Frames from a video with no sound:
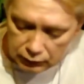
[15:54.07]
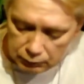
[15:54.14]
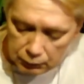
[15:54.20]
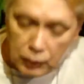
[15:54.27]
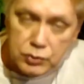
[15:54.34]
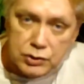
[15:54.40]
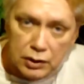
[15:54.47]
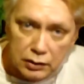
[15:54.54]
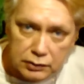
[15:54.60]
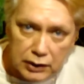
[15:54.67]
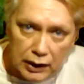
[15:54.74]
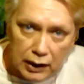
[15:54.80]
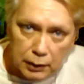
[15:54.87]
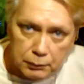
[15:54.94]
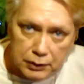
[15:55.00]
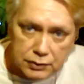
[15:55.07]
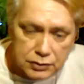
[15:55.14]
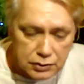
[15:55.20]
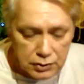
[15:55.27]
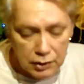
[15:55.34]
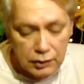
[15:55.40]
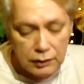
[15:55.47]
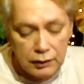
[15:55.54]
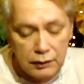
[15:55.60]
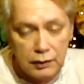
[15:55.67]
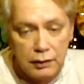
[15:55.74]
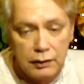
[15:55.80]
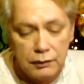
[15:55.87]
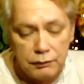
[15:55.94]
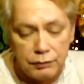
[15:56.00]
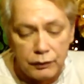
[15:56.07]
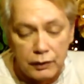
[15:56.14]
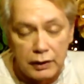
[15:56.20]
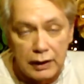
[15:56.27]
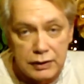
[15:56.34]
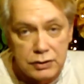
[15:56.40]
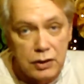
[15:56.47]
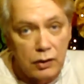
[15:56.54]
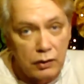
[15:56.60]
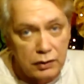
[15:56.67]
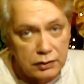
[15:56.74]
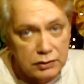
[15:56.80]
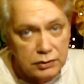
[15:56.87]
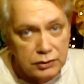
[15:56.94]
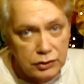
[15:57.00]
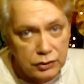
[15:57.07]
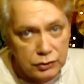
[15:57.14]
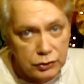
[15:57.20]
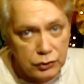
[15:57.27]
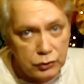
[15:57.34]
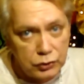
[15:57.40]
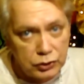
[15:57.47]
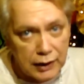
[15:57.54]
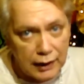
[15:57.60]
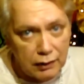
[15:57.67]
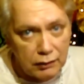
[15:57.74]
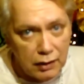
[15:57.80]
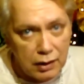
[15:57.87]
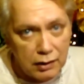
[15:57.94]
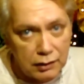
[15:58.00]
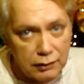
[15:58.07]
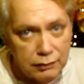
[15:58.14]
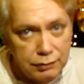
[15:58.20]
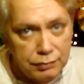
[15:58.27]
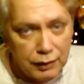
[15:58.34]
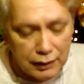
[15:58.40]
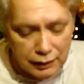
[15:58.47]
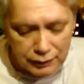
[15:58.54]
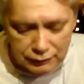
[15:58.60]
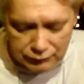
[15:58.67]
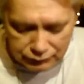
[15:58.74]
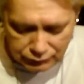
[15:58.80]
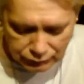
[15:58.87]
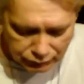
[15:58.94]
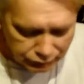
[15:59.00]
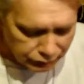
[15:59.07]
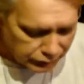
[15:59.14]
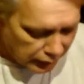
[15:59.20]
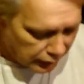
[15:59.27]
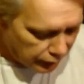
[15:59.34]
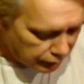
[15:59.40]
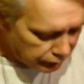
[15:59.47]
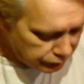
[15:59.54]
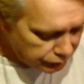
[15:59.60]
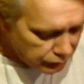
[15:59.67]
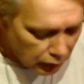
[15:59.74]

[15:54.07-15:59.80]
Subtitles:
Most of the time it's for as long as you shall love, you know.